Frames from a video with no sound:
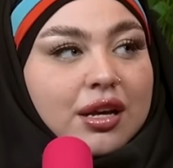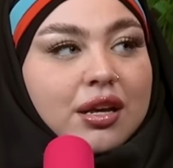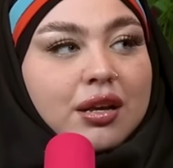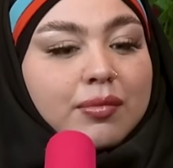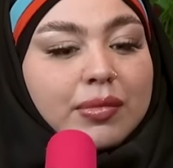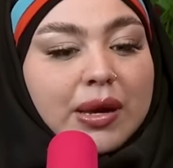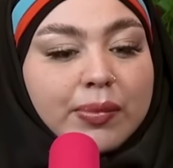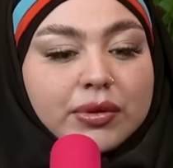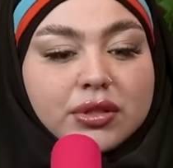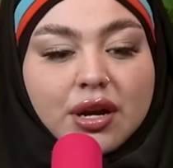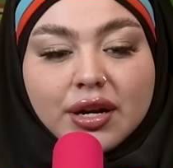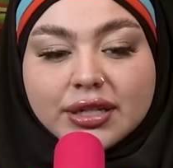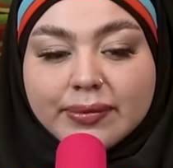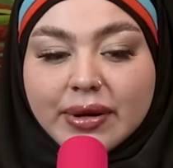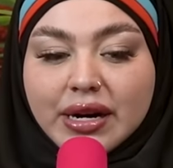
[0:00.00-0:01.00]
Yeah. People
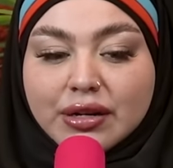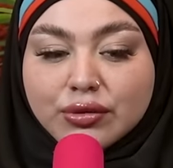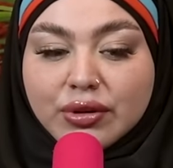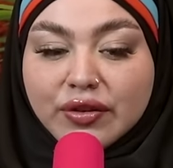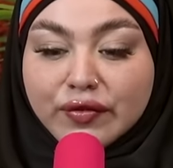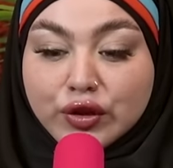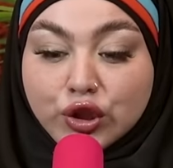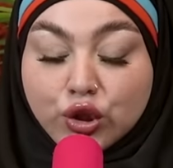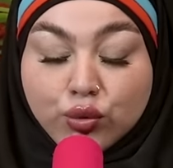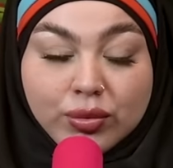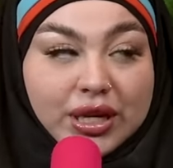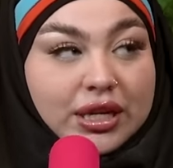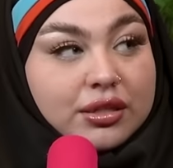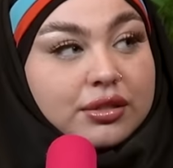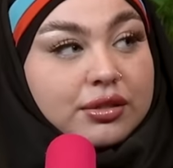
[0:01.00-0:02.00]
talked about it on Twitter for 2
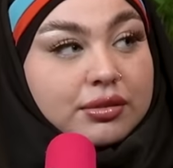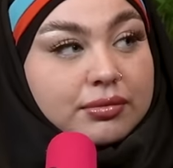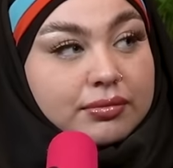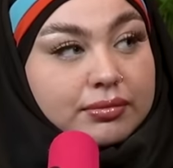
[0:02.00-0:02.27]
weeks.